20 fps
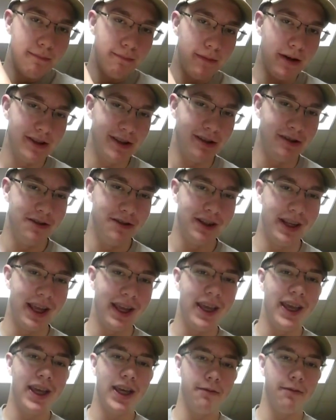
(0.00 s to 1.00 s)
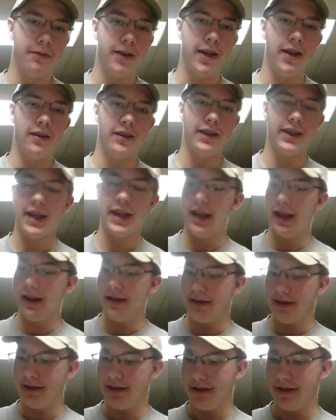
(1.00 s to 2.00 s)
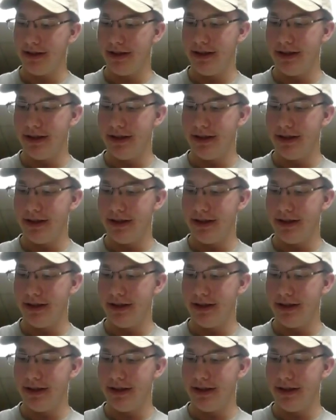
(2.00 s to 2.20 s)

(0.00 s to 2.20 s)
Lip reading: muzzleloaders you can get coming right out of the case.